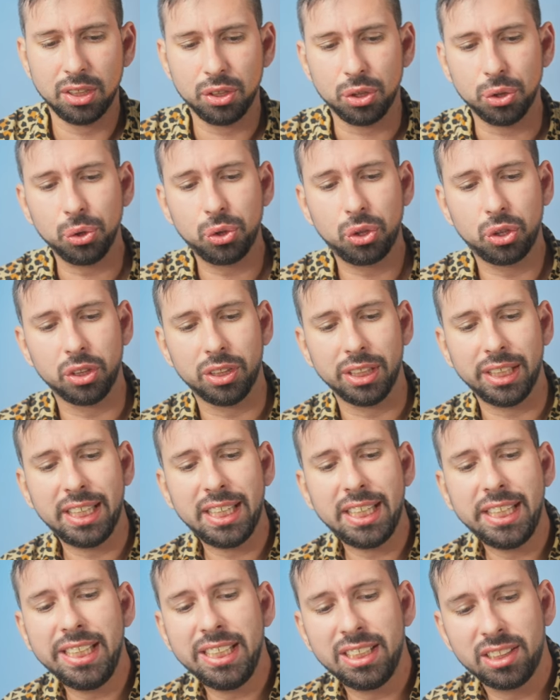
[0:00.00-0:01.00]
You could
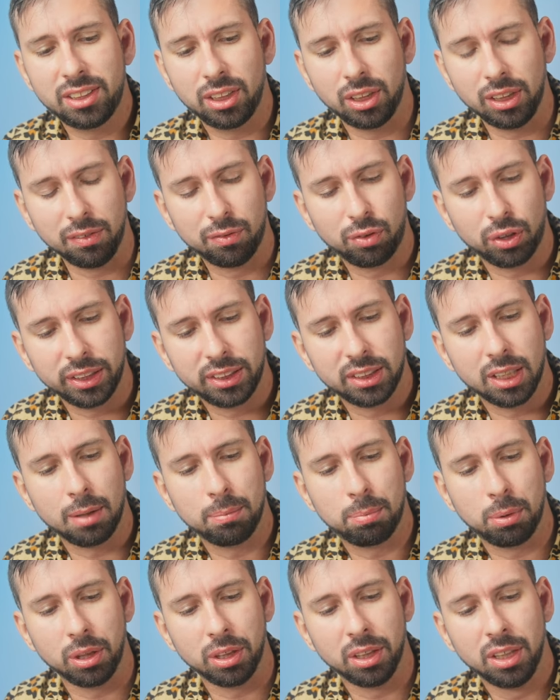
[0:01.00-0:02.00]
easily, for
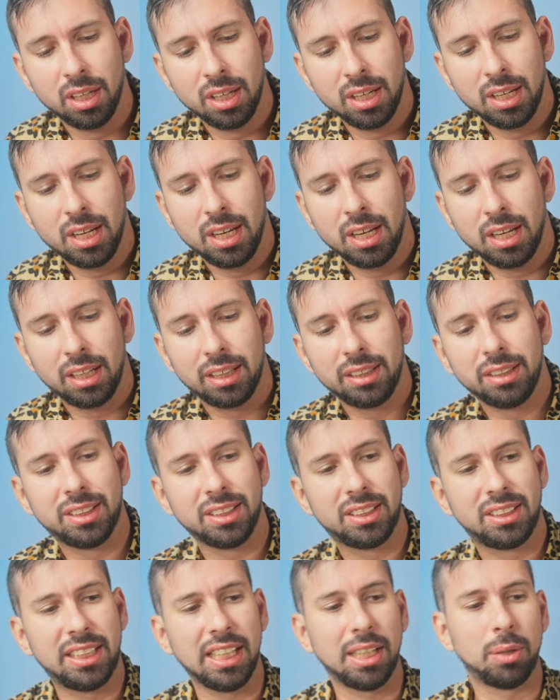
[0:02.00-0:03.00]
example,
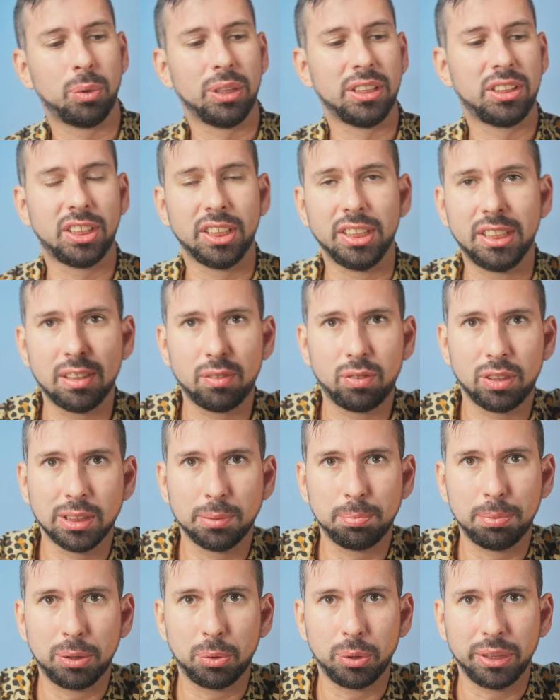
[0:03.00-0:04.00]
distinguish the
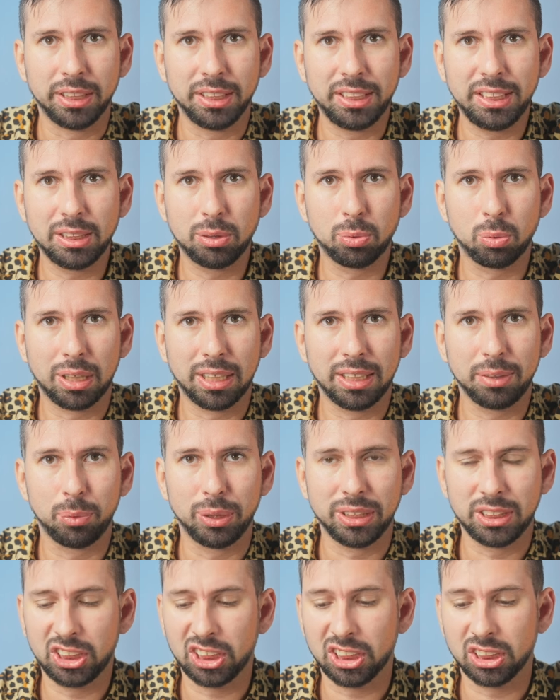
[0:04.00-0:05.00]
difference between this one,
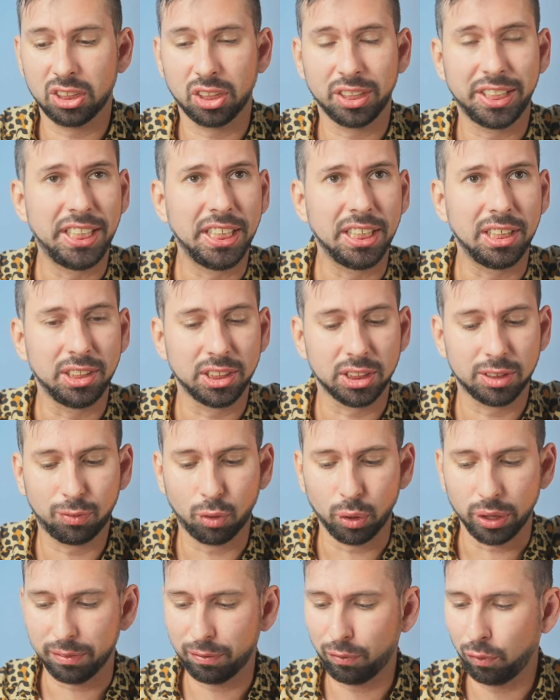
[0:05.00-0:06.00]
which is a Helios
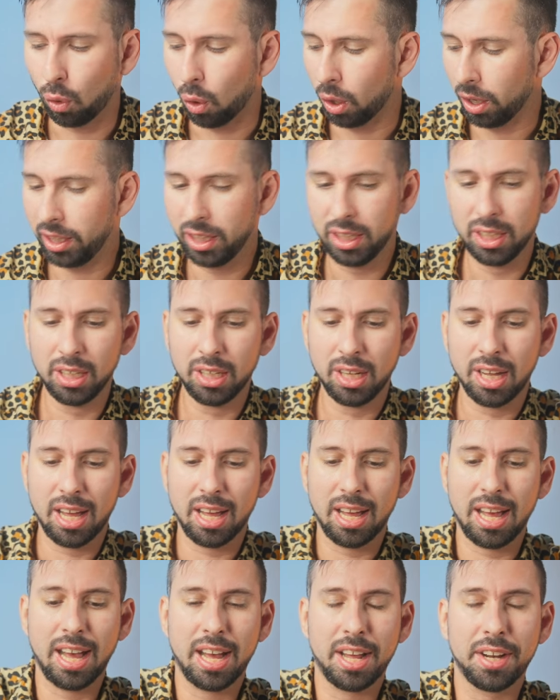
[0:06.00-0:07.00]
44,
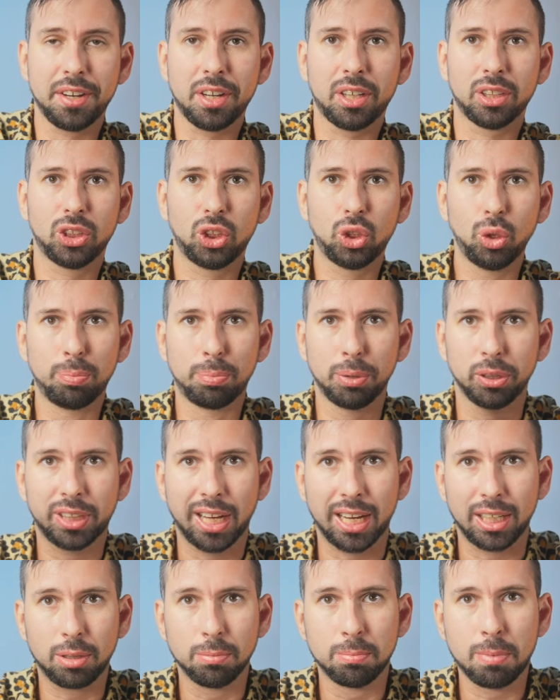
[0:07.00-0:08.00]
and a Super
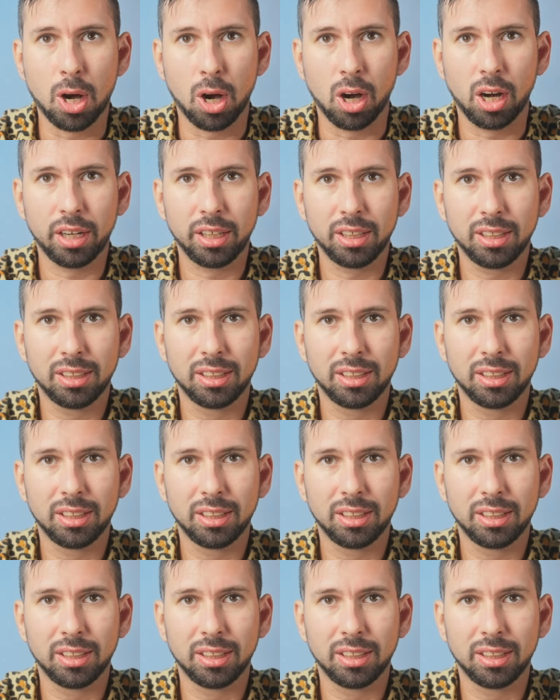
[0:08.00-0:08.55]
Takumar.